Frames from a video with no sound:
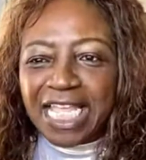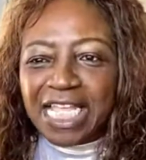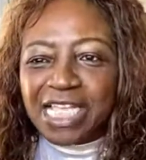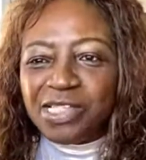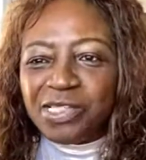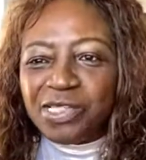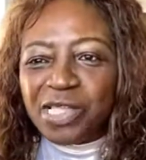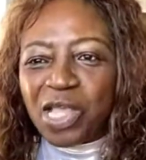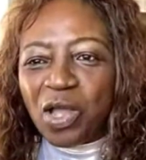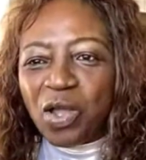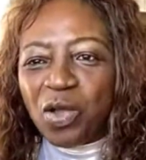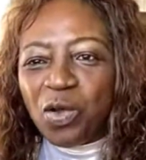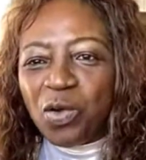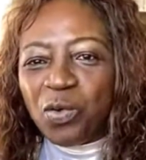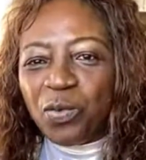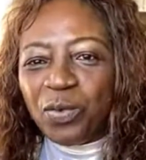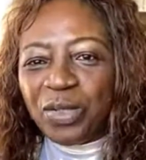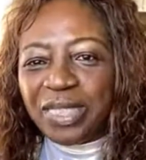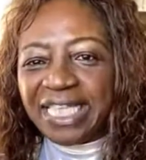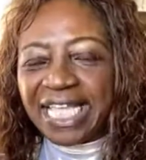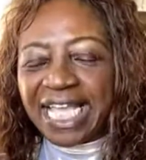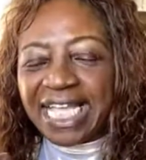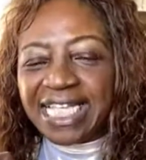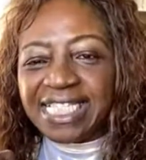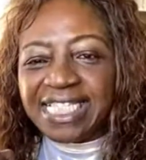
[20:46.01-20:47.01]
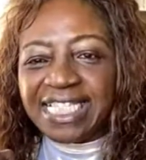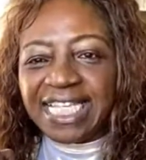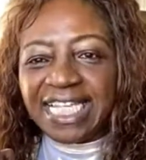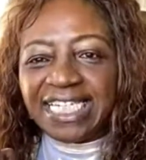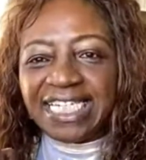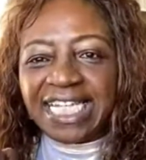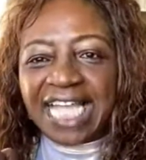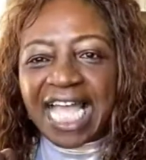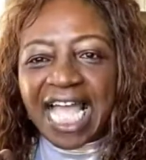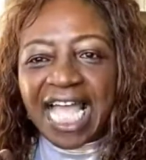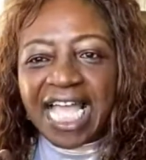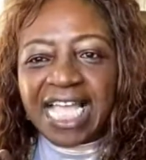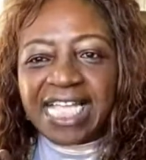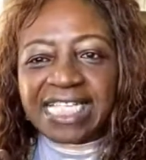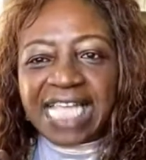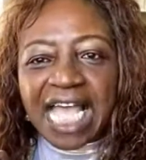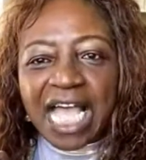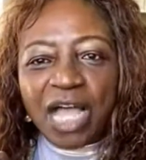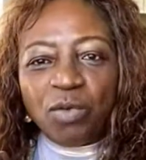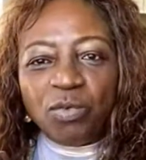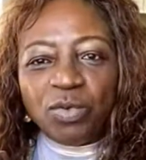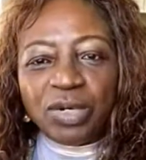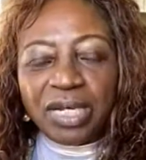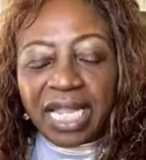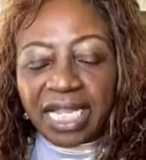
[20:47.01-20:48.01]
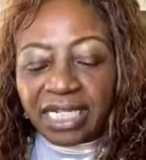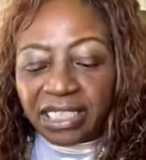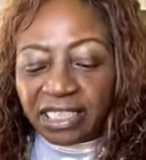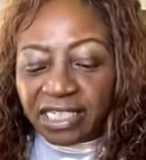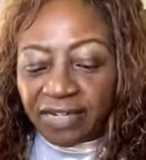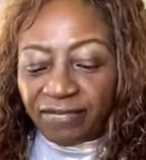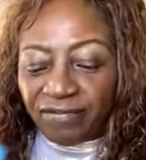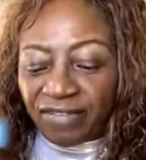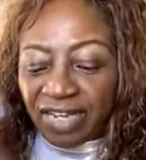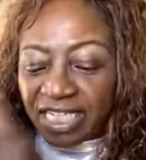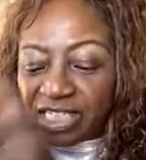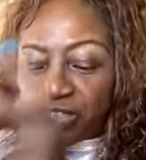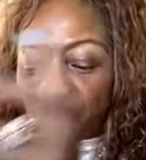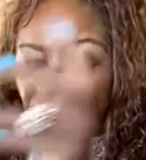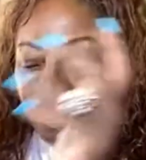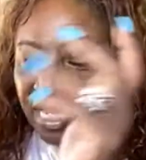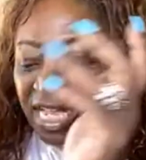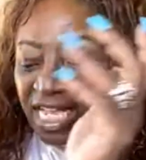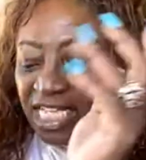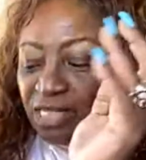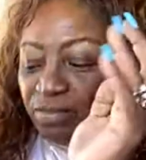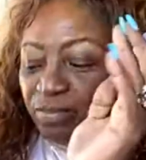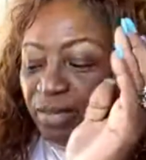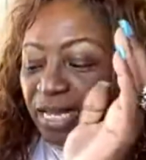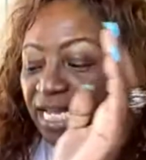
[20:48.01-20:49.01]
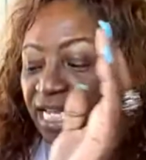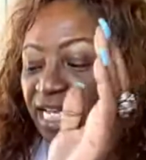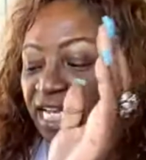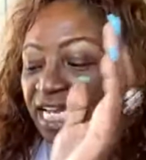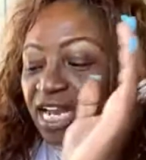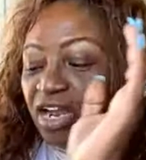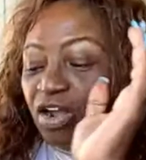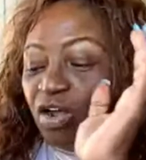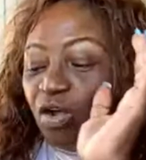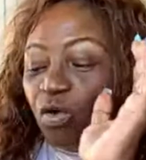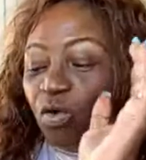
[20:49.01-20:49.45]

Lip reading: So with that said, guys, I would like to invite you guys back here